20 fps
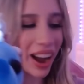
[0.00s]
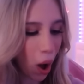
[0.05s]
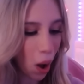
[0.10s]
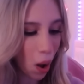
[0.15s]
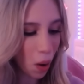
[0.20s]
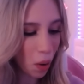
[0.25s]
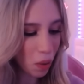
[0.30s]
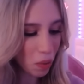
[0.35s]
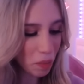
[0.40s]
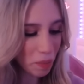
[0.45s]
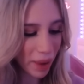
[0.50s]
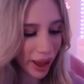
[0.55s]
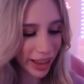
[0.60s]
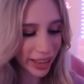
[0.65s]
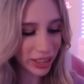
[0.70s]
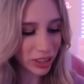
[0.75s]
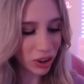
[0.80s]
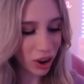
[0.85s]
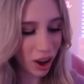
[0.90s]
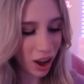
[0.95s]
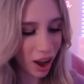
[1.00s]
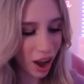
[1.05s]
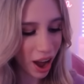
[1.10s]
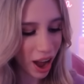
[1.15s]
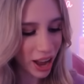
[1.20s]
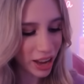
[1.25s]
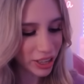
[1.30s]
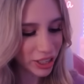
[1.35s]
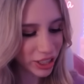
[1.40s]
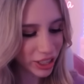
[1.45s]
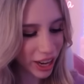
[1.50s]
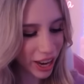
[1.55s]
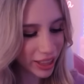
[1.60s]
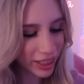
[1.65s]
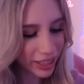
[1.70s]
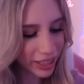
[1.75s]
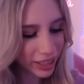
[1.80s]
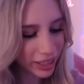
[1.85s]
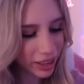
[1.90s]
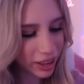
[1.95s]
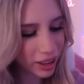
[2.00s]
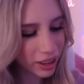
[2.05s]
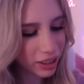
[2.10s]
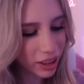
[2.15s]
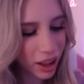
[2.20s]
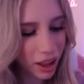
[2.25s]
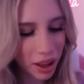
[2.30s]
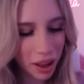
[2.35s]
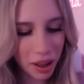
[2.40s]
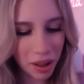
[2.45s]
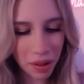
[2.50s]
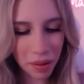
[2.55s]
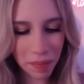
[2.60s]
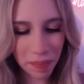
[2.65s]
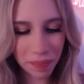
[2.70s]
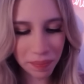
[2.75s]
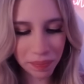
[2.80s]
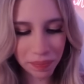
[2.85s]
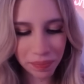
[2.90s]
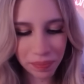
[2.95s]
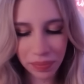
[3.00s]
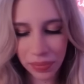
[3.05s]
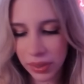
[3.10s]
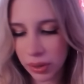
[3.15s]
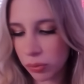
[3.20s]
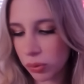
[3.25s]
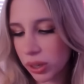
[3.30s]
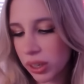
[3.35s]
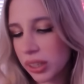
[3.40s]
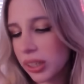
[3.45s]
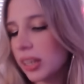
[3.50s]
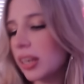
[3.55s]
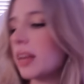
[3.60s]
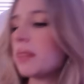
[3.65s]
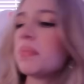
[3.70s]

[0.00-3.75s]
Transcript: Oh my gosh! And the, um, we're gonna name